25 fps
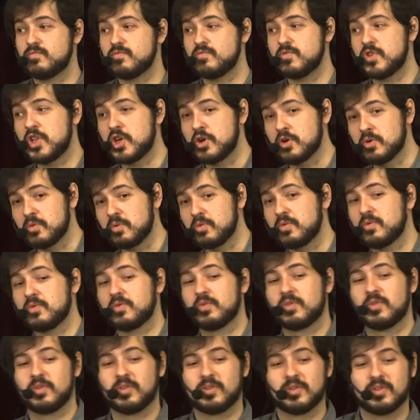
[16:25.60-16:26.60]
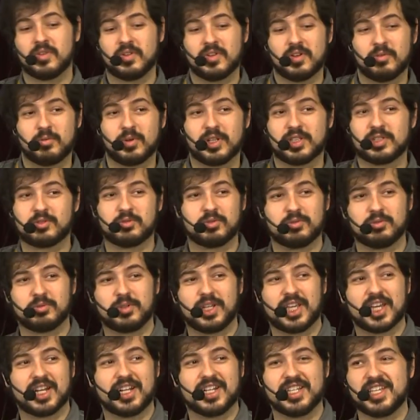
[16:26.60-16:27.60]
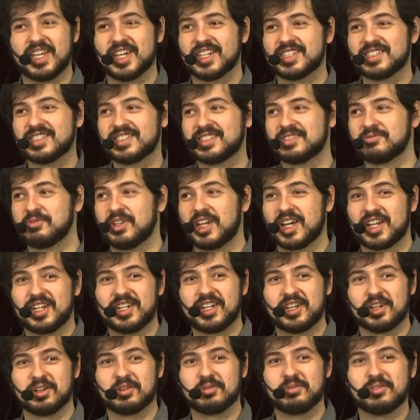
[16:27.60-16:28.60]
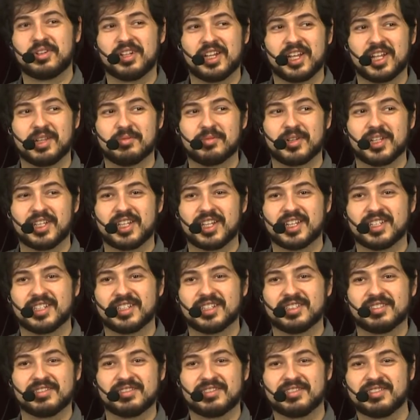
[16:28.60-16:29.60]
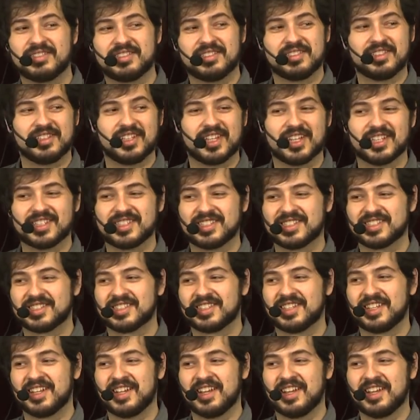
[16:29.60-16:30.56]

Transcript: No. Do we get an yes? We got a no. Anybody get an yes?